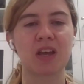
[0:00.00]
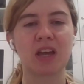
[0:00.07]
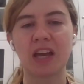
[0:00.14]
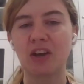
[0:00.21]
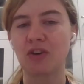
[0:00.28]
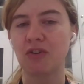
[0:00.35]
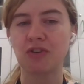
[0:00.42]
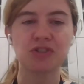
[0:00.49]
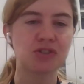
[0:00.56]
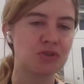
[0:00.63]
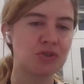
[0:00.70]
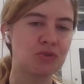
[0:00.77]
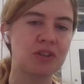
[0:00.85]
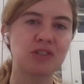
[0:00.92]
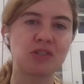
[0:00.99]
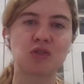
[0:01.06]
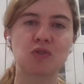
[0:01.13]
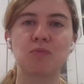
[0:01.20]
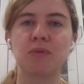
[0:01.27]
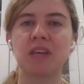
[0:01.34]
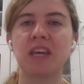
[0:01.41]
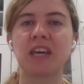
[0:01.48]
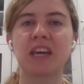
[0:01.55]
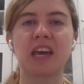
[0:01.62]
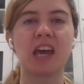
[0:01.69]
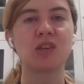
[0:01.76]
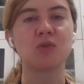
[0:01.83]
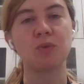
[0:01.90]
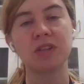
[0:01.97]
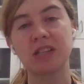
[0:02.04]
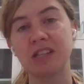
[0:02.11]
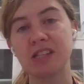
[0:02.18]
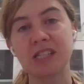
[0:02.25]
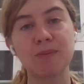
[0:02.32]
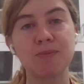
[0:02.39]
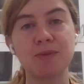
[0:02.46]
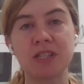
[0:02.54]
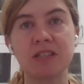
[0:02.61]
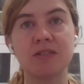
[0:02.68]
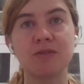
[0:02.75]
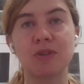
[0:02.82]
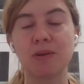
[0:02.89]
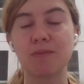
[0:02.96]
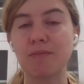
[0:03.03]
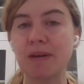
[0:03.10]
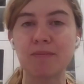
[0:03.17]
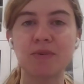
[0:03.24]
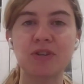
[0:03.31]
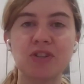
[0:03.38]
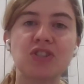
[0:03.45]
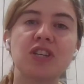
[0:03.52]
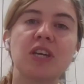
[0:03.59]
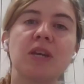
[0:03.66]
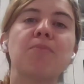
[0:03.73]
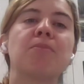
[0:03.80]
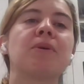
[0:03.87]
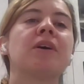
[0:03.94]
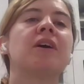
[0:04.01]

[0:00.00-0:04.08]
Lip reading: encouraged students to be engaged with SIPSI student membership.